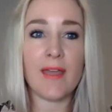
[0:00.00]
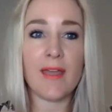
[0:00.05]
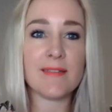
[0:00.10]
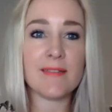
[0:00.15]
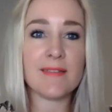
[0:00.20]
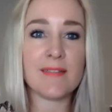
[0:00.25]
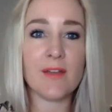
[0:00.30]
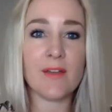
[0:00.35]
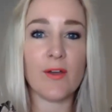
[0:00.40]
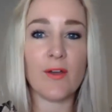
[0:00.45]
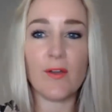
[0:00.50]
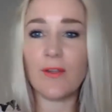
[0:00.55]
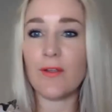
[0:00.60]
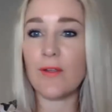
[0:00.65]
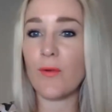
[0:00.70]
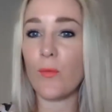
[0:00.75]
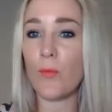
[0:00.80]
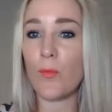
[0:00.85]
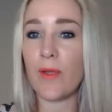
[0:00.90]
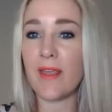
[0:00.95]
so
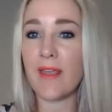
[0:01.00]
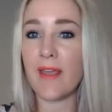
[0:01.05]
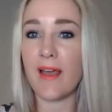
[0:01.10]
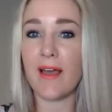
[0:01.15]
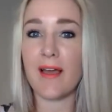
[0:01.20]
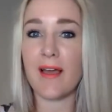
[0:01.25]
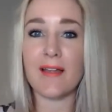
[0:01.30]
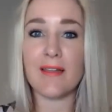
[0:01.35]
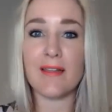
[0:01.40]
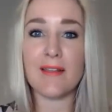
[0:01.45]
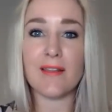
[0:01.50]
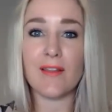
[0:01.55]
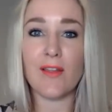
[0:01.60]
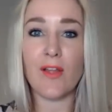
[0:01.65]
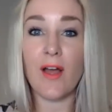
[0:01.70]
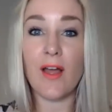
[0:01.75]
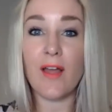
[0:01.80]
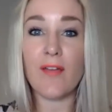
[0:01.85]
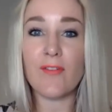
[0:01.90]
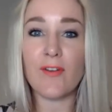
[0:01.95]
we are
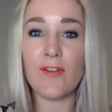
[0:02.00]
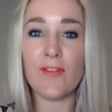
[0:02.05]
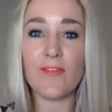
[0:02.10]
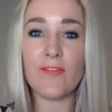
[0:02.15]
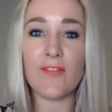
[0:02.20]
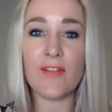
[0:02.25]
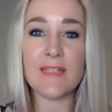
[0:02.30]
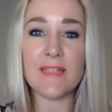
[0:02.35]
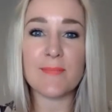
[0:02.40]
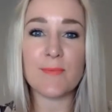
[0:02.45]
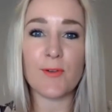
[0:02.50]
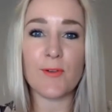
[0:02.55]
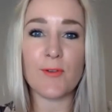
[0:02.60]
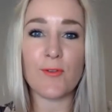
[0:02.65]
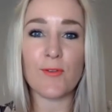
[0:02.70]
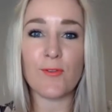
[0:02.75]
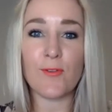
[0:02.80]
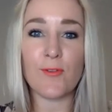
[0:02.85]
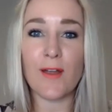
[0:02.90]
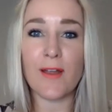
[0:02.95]
live on Facebook
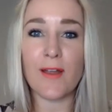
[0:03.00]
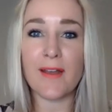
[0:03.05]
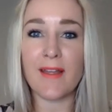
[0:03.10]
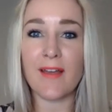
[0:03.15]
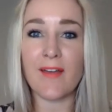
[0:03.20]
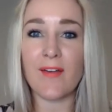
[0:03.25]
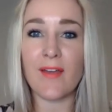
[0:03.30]
right now,